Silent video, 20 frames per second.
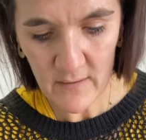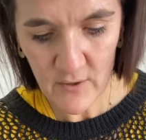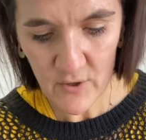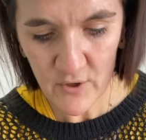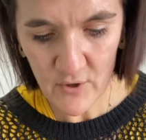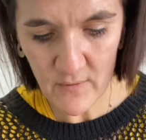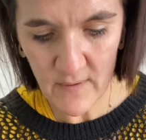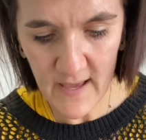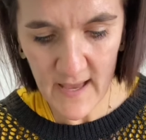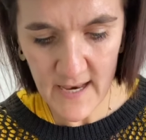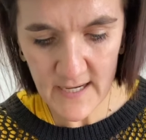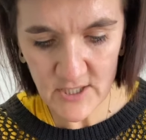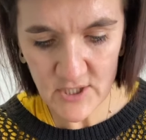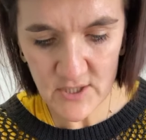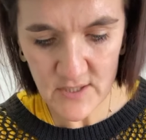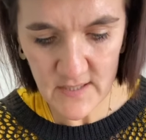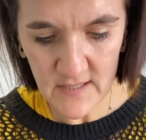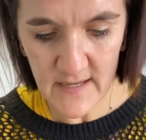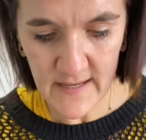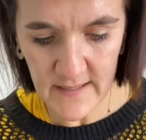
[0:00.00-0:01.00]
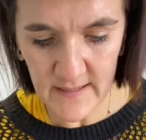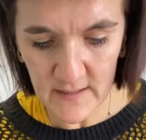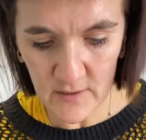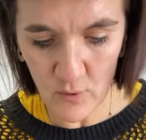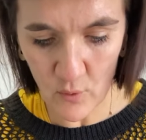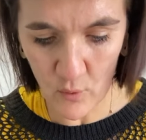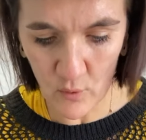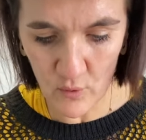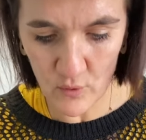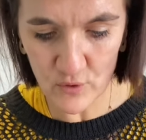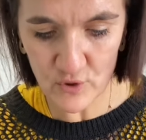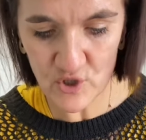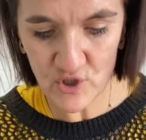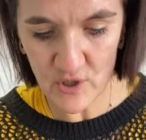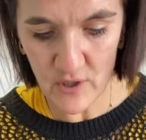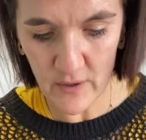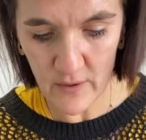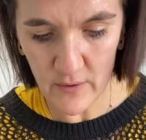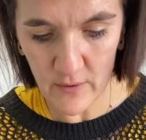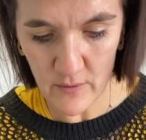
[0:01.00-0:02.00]
You actually can
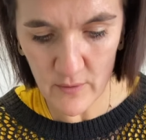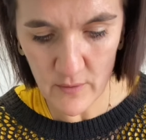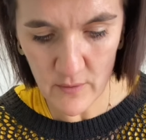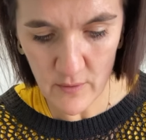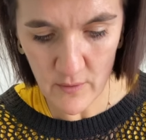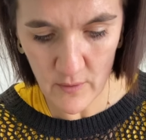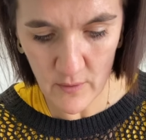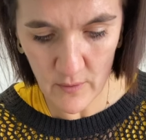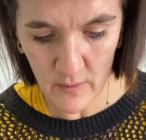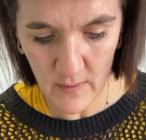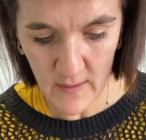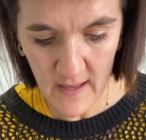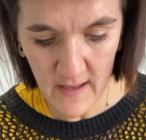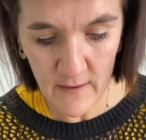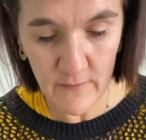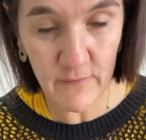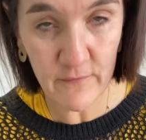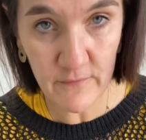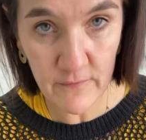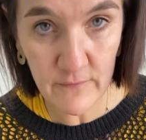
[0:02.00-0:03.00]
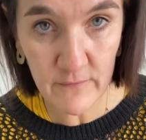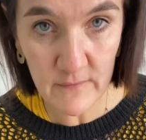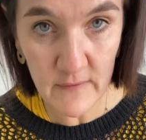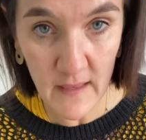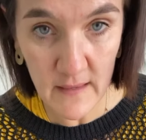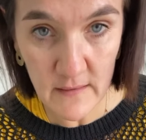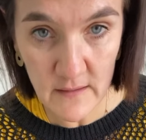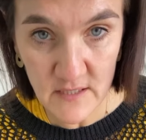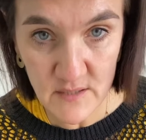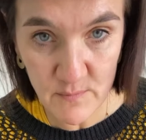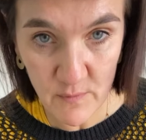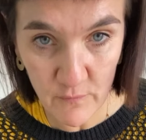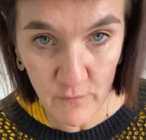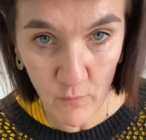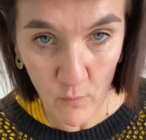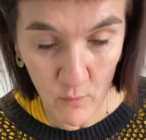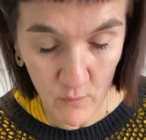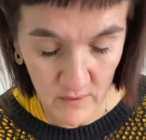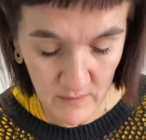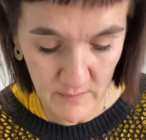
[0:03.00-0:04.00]
also, I've done this
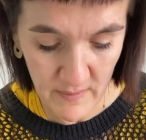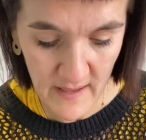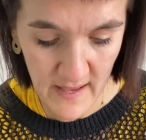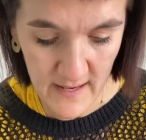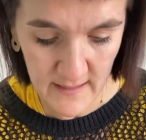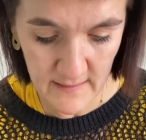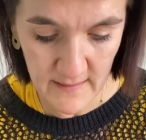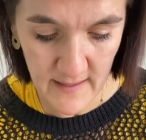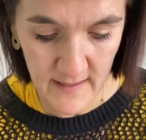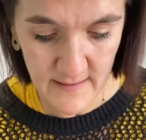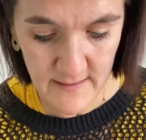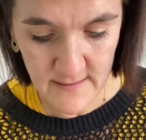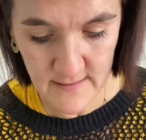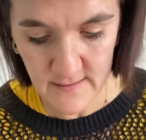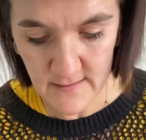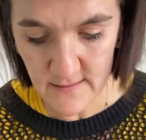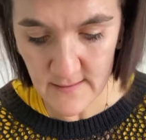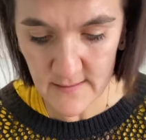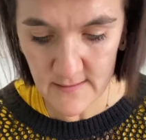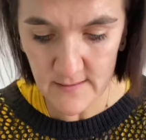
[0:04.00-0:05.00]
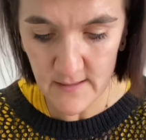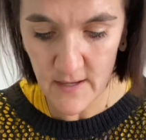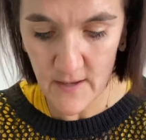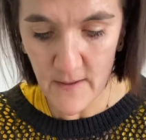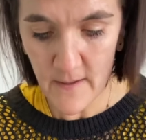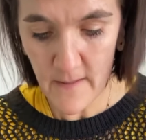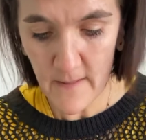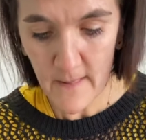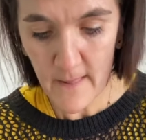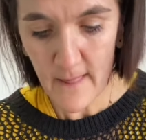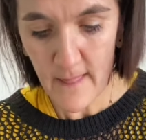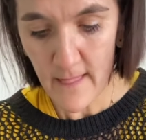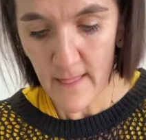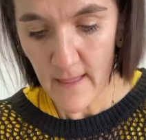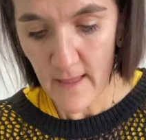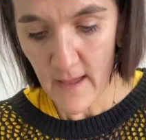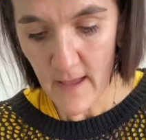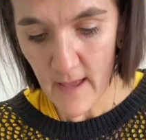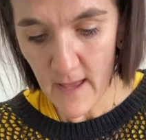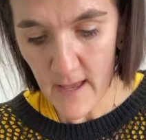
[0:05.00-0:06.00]
before in bad cases,
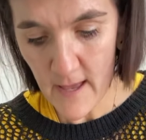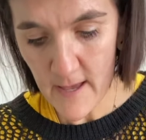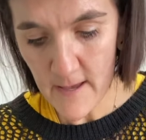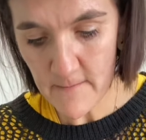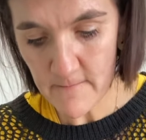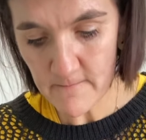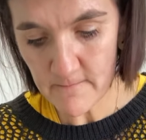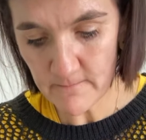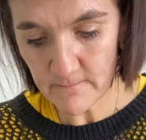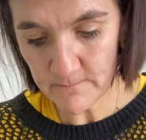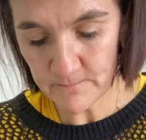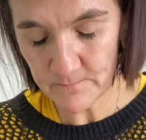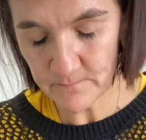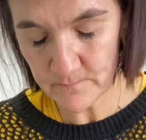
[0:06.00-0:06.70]
um,